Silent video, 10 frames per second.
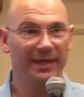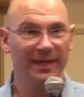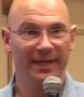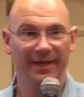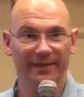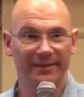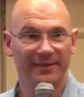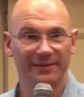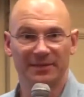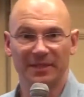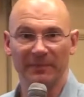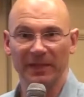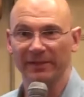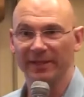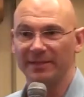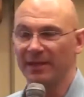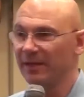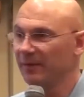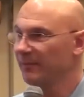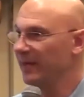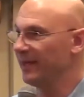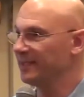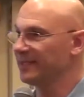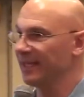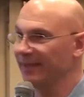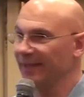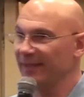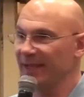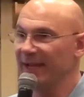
And it's typically done by selling the